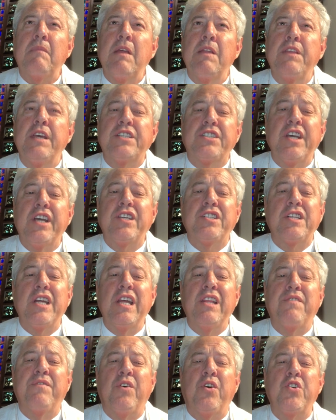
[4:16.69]
The
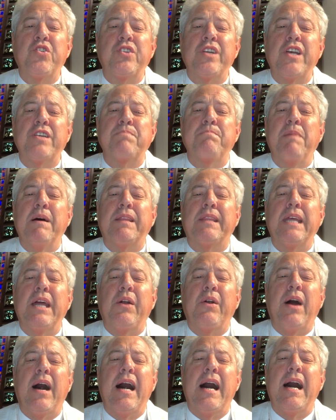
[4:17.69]
16th verse says, "But
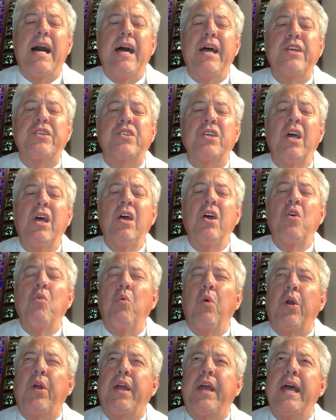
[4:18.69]
their eyes
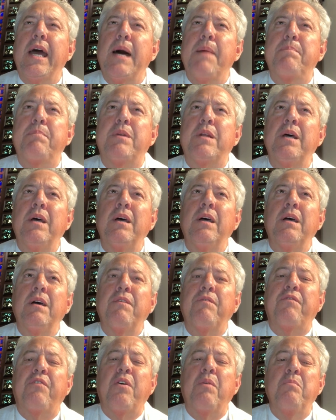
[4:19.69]
were kept
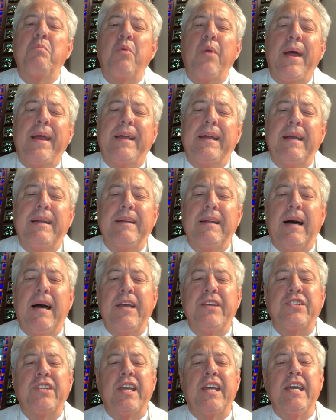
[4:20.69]
from
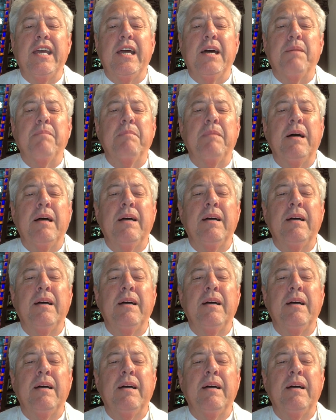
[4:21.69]
recognizing him."